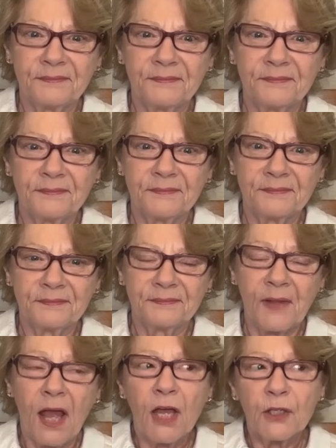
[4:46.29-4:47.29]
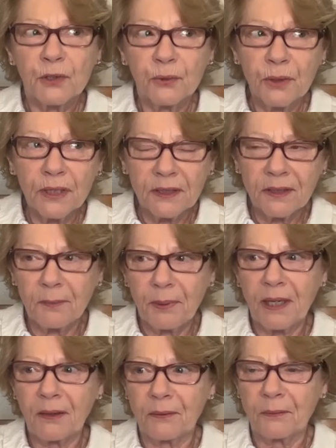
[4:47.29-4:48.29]
Mm. Talking
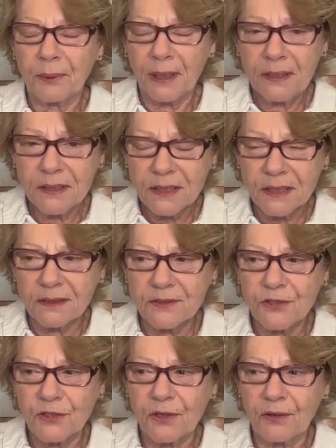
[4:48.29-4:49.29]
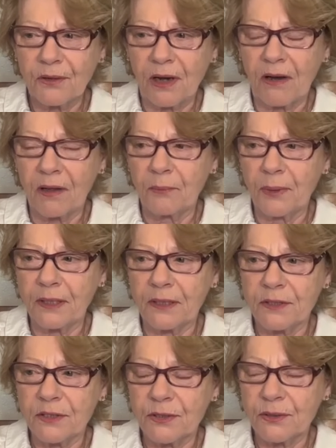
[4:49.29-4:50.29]
about paintings, I
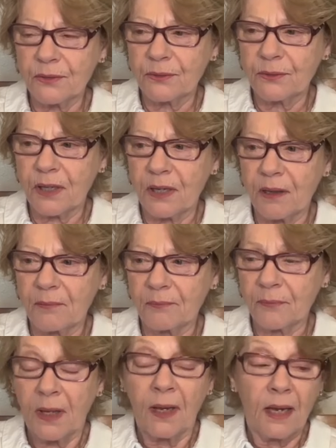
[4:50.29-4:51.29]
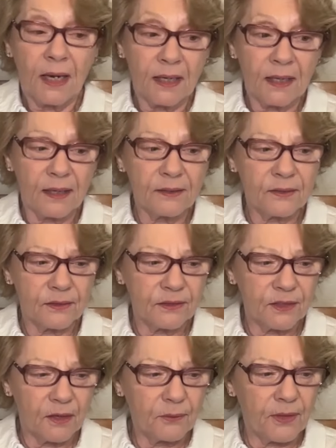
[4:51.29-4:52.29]
went to in
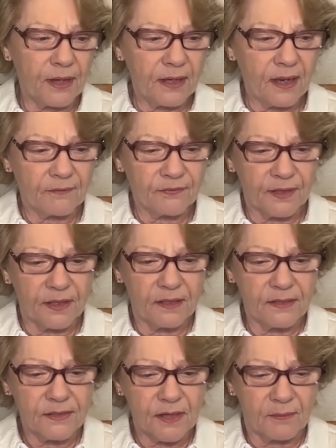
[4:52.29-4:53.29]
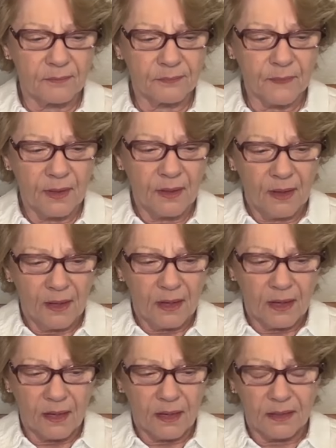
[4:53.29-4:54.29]
London. They have these. I don't
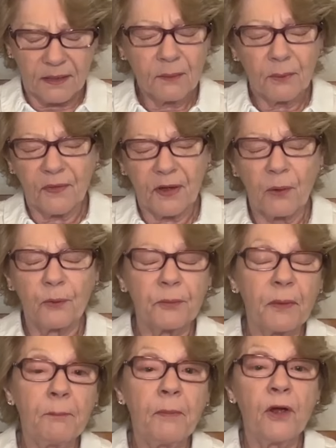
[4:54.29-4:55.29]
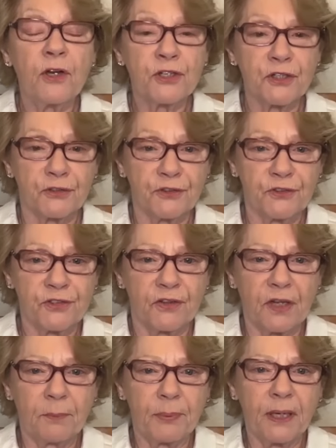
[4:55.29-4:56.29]
know what they call them, immersions, and
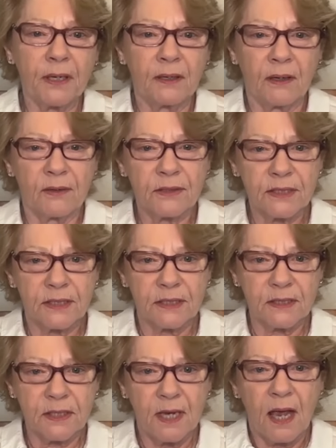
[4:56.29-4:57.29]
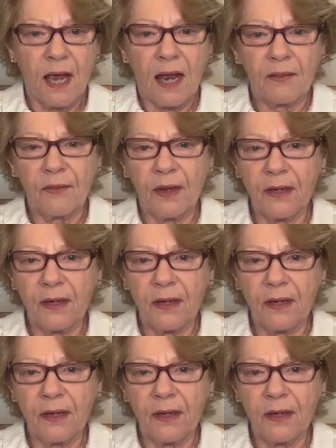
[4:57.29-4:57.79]
they pick an artist and they do